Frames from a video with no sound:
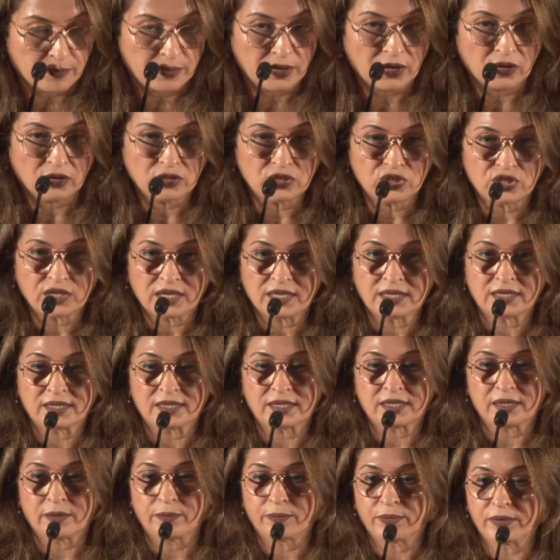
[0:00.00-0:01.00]
beyond just
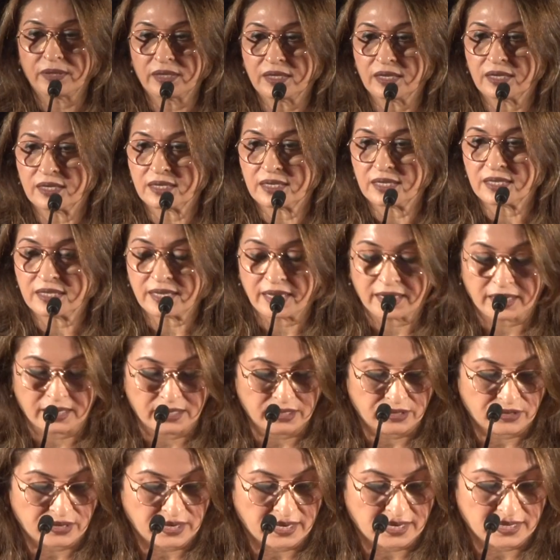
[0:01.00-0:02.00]
a simple
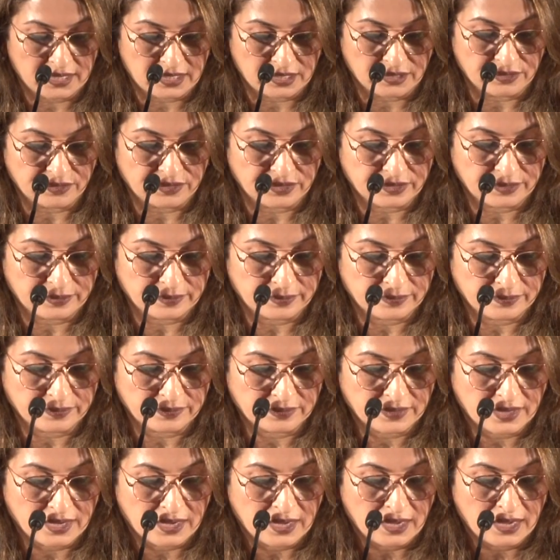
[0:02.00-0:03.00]
30-second creative.
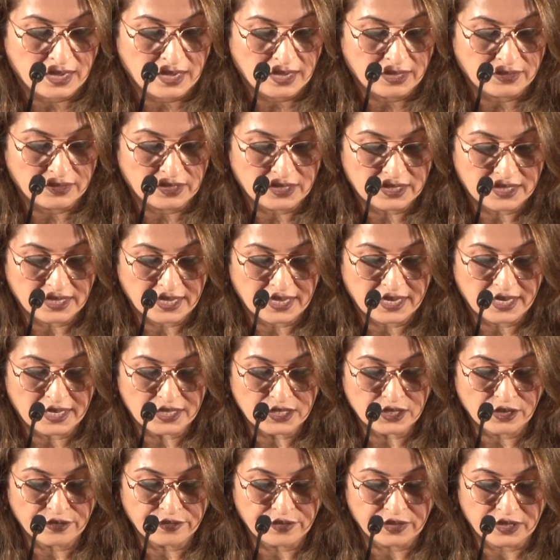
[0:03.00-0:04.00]
The
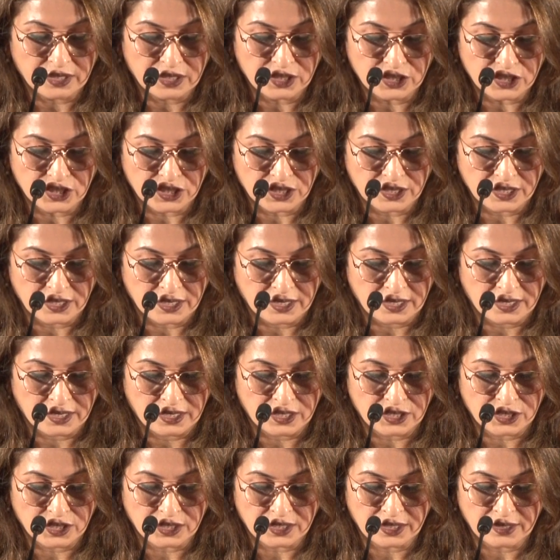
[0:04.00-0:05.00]
series of initi
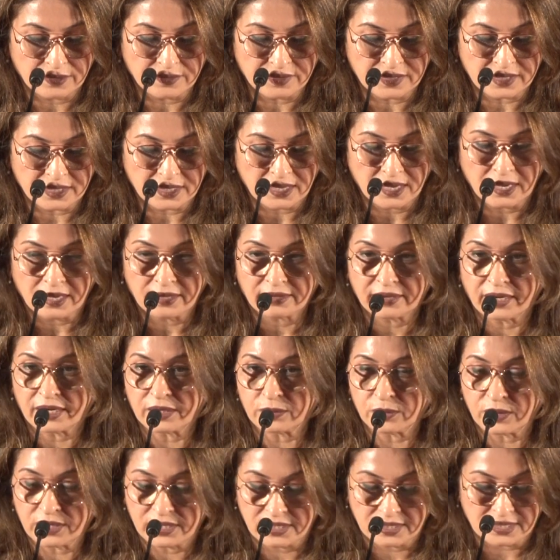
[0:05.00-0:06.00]
initiatives
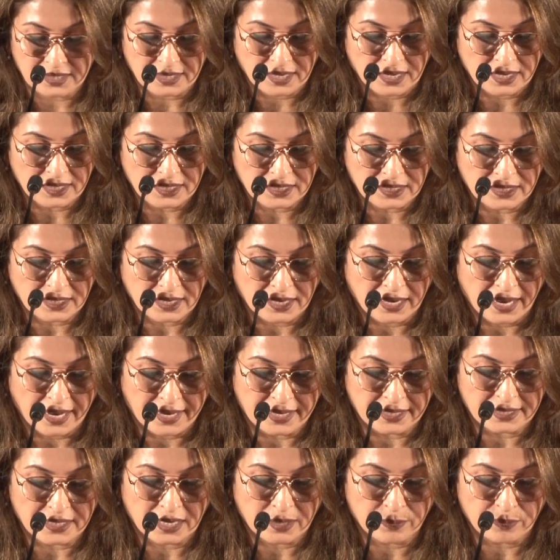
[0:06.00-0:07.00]
that were discussed
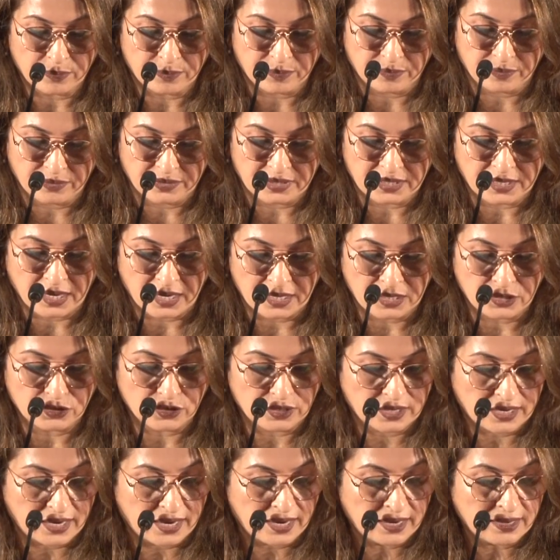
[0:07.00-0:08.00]
lined up start
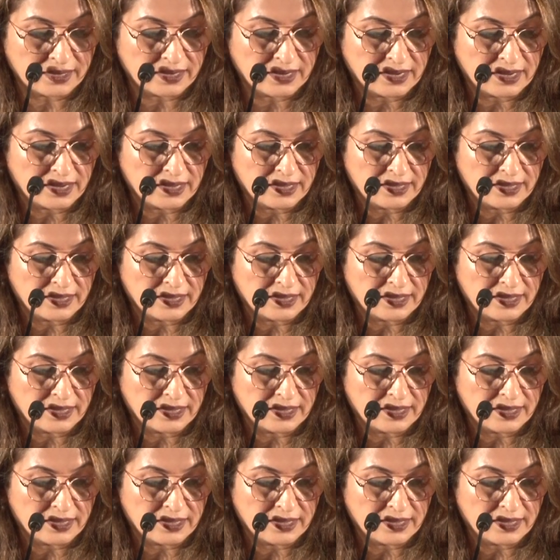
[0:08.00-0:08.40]
today.